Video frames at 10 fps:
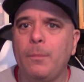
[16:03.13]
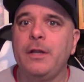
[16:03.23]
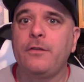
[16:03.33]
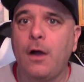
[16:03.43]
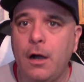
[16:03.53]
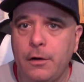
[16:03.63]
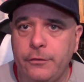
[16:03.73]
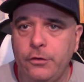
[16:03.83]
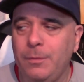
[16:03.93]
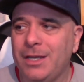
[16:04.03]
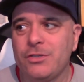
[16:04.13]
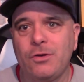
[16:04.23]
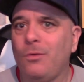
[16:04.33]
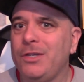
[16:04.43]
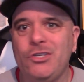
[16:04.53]
but it's harder to, because they're
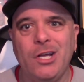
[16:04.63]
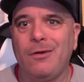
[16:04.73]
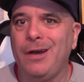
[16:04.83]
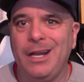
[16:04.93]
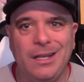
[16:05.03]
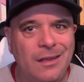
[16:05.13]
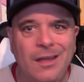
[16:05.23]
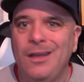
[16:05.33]
only generating